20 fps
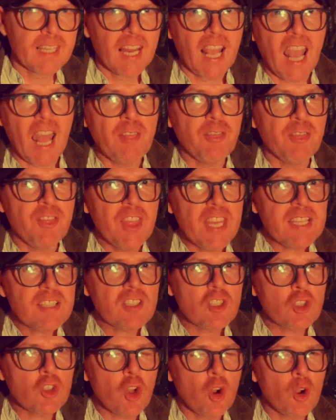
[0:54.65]
And this
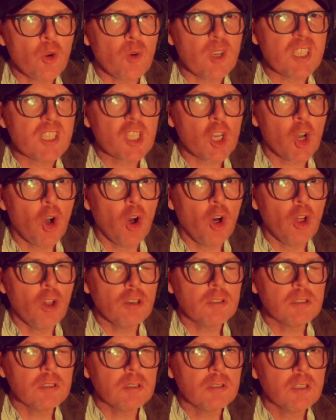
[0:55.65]
story is
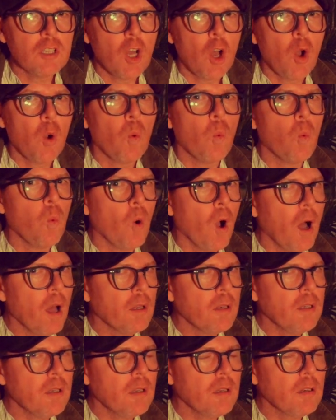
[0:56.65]
called
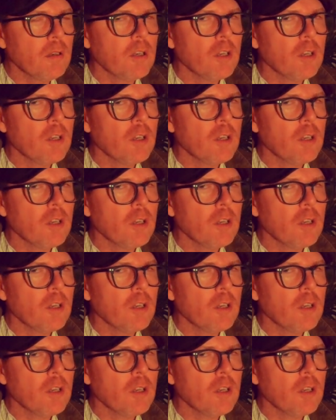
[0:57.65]
One